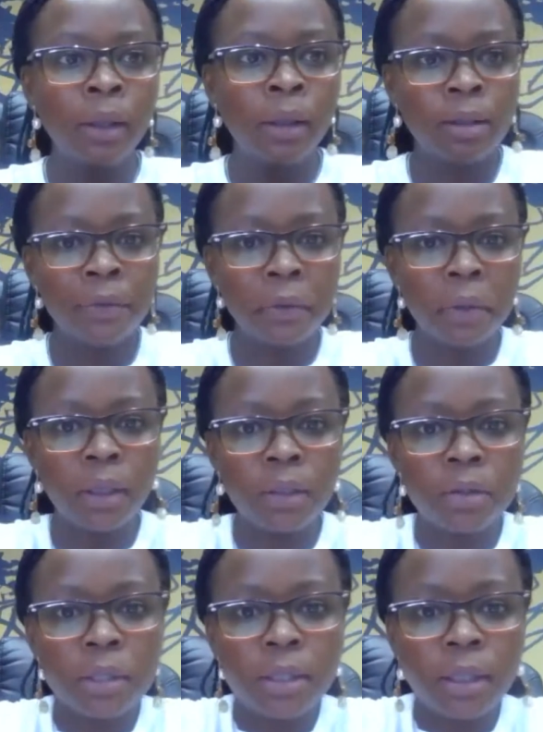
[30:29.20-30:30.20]
it's very
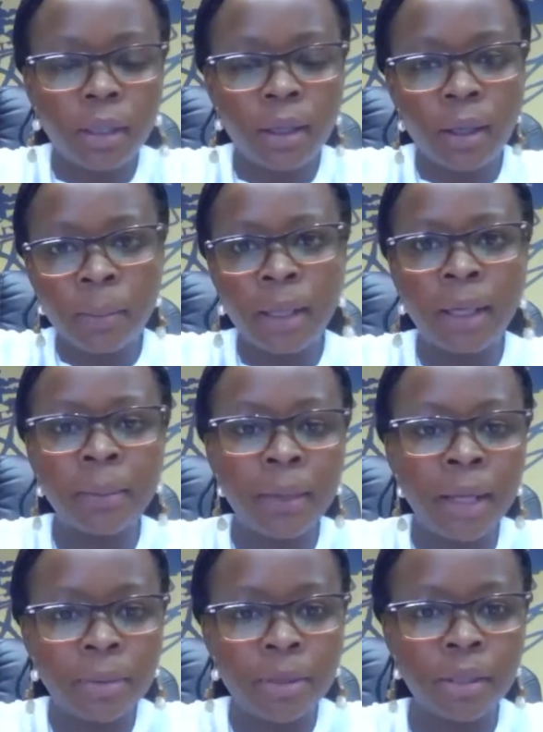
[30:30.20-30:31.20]
interesting. And I'm
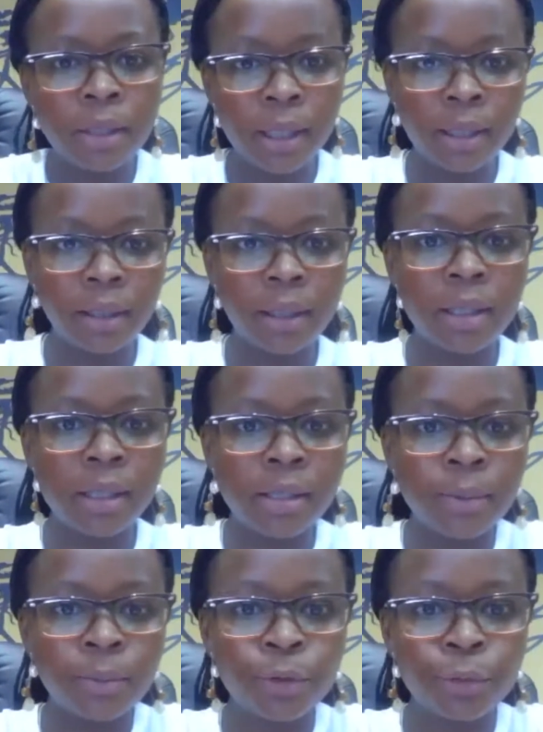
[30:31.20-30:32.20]
happy to hear that there
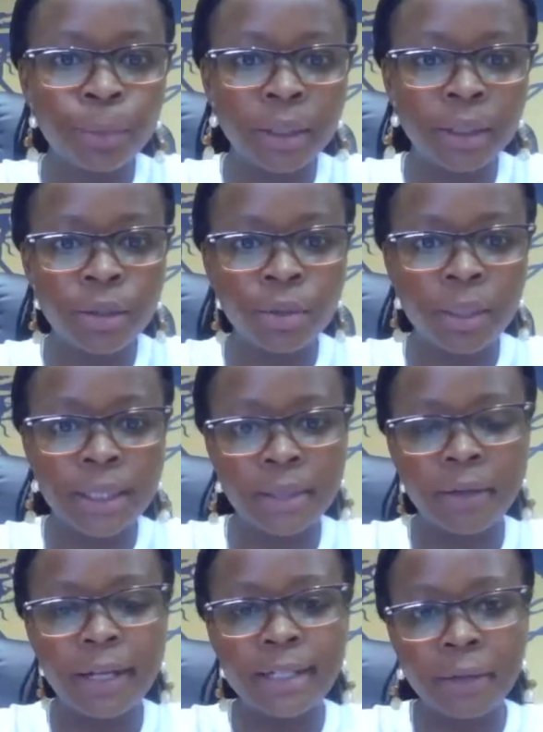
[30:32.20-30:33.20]
is movement towards
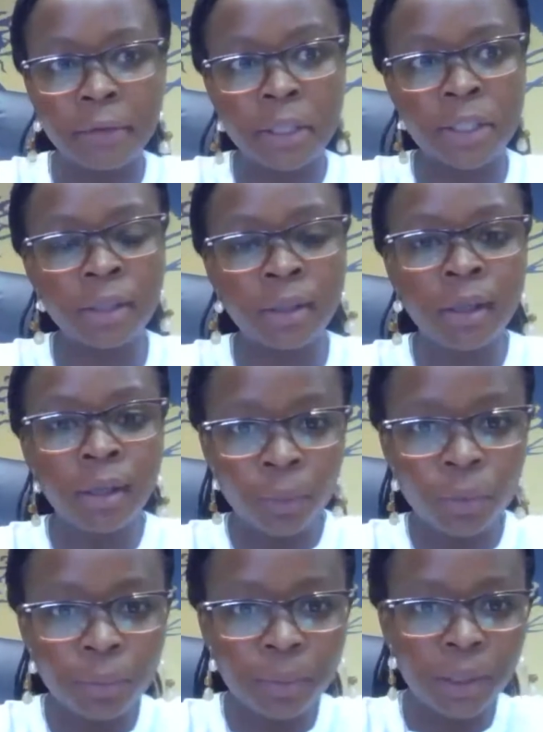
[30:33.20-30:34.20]
the right direction. It
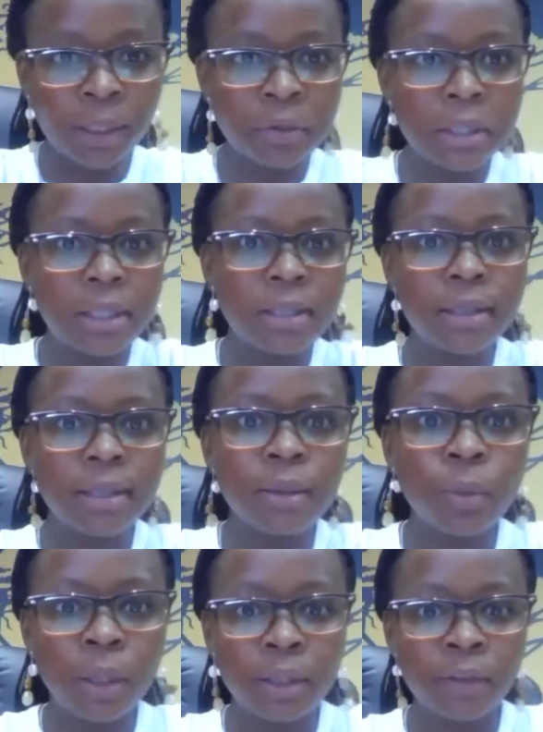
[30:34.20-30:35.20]
would be interesting to
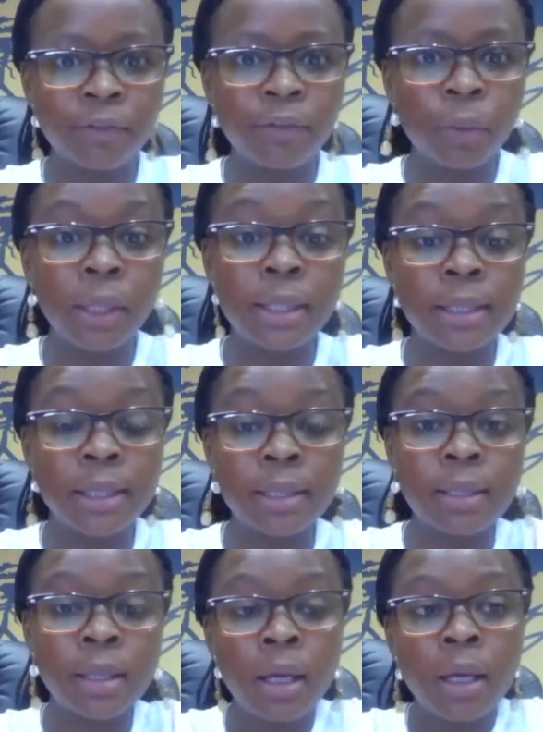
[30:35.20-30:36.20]
see what
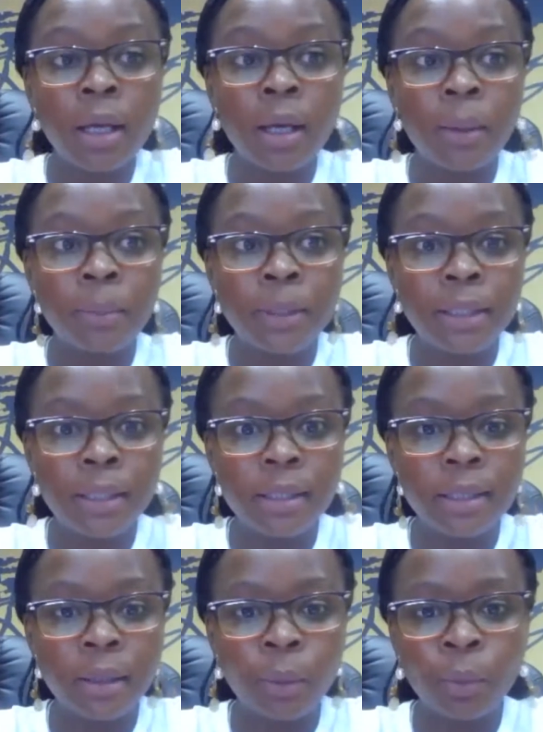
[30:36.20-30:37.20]
influences
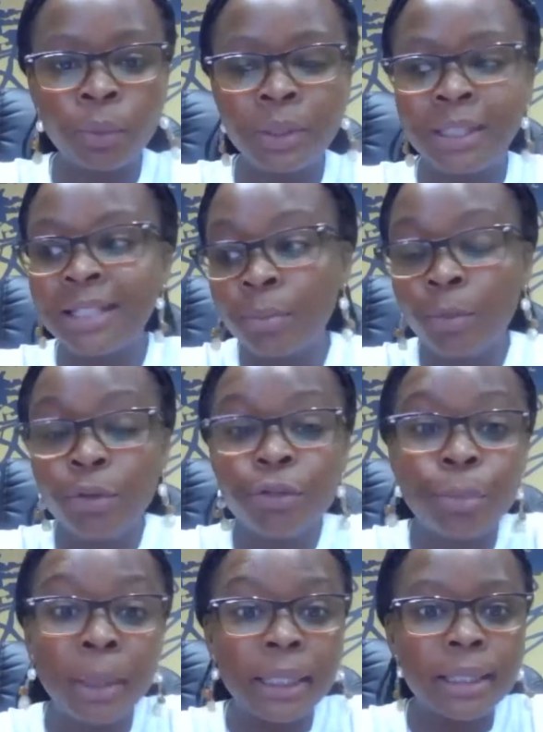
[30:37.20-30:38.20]
these
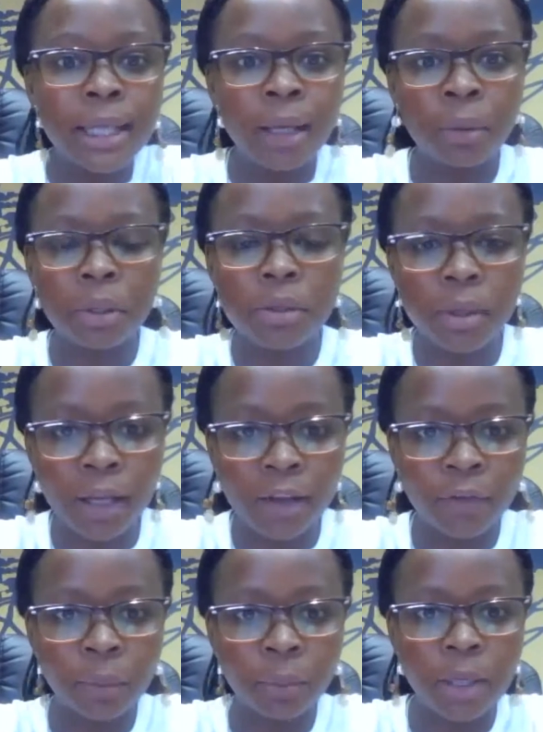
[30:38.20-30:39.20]
movements are going to
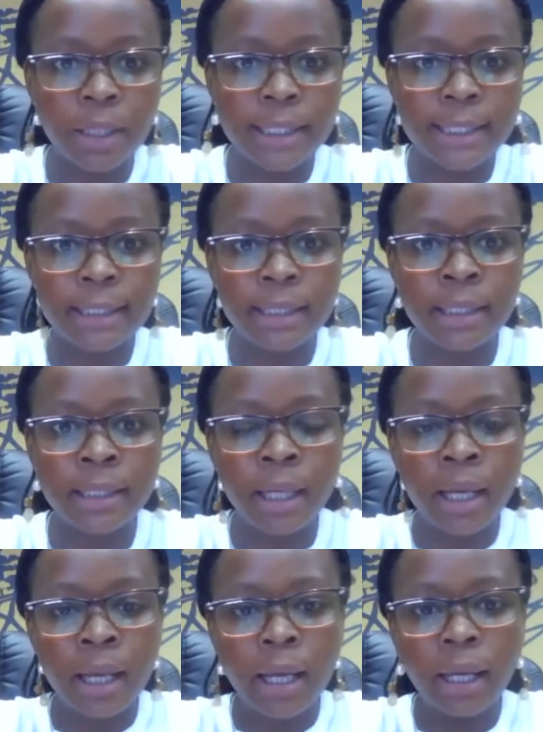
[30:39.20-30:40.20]
have on policies
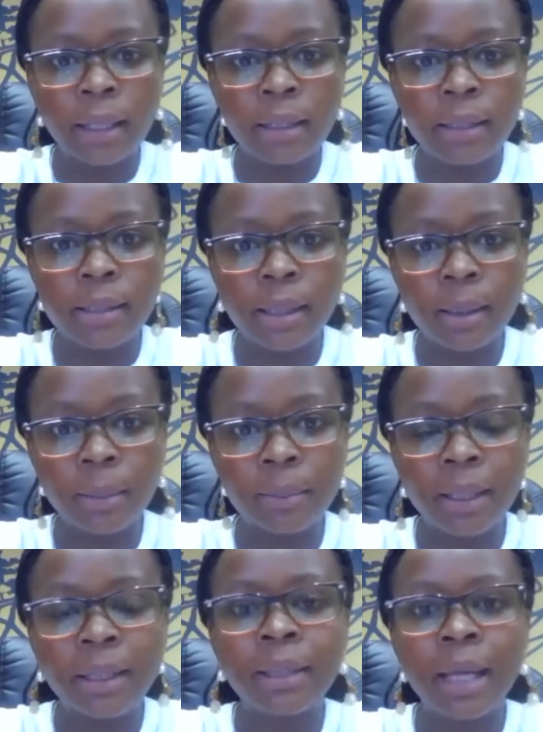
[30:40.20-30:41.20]
and
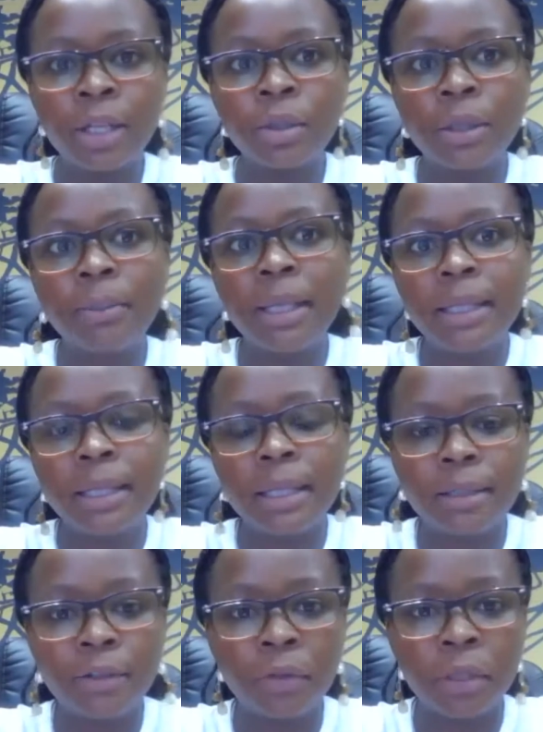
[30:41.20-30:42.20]
in actually making a
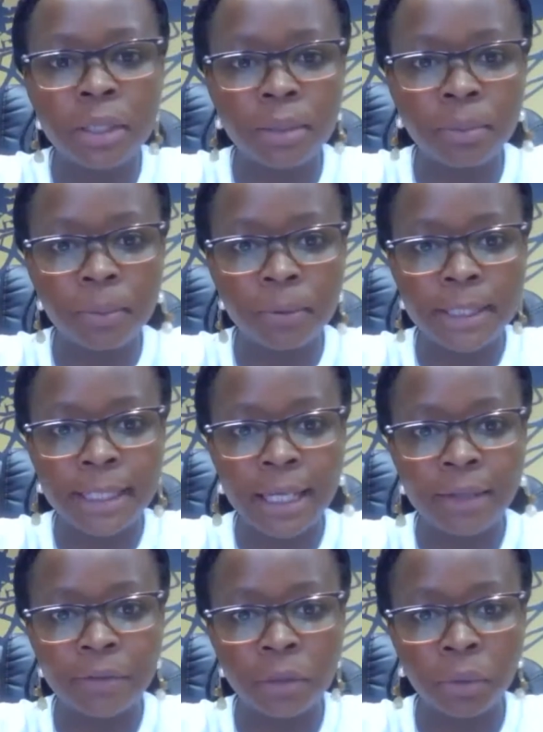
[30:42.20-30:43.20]
difference in people's
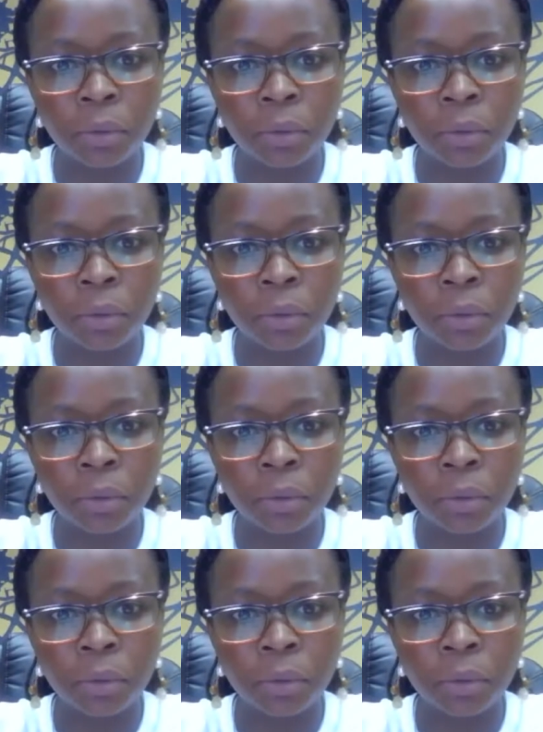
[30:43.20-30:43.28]
lives,